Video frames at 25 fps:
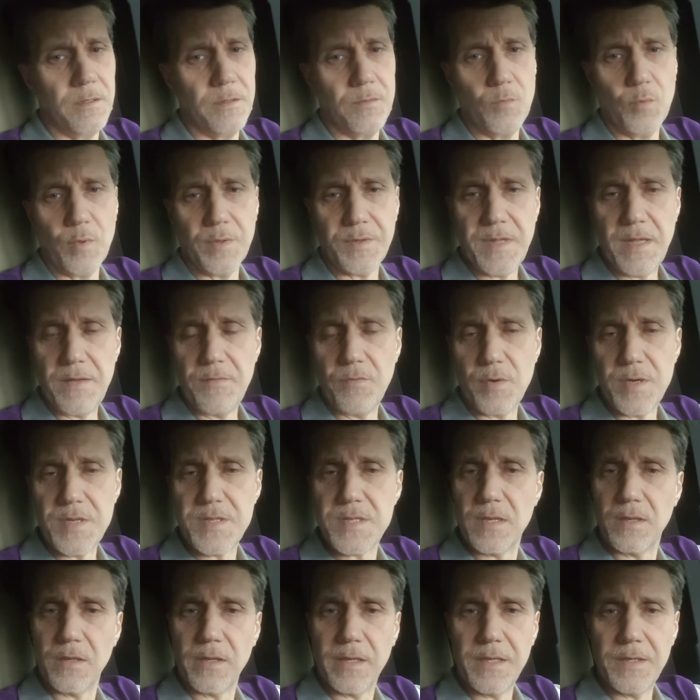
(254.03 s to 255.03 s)
what they've
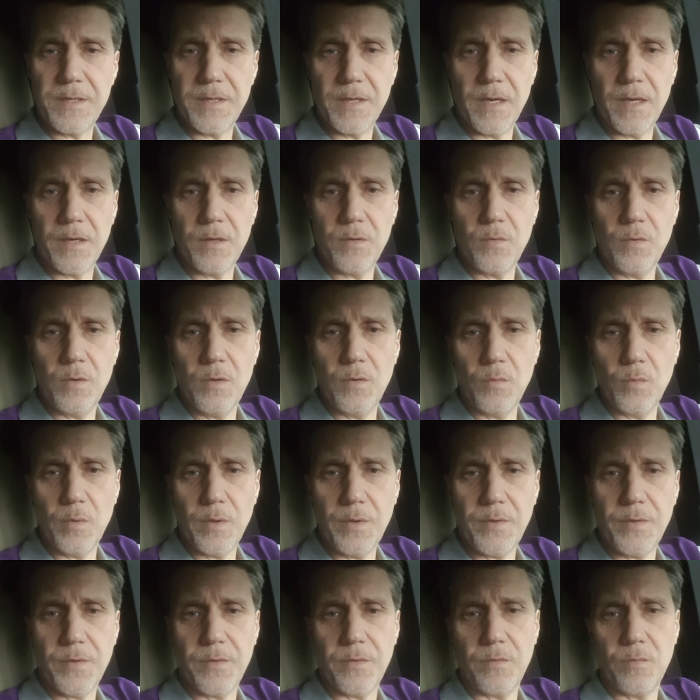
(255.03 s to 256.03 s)
recently done
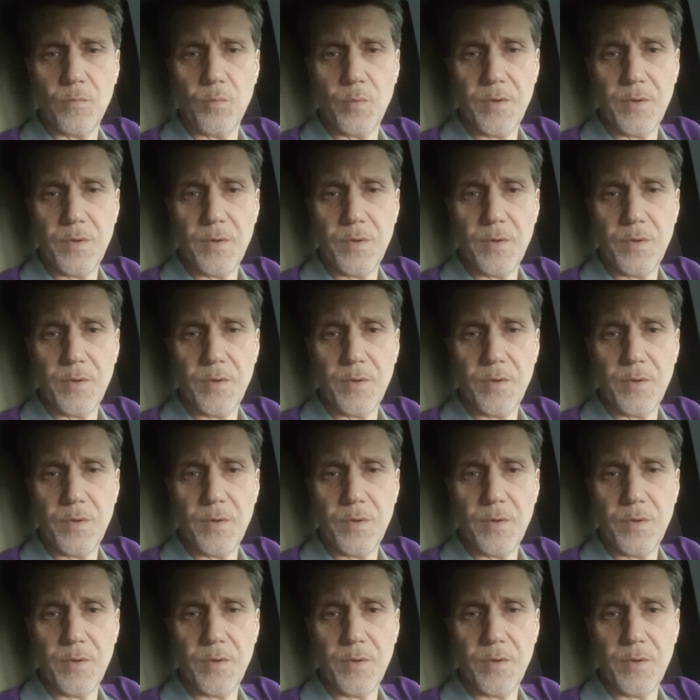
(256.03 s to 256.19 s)
with,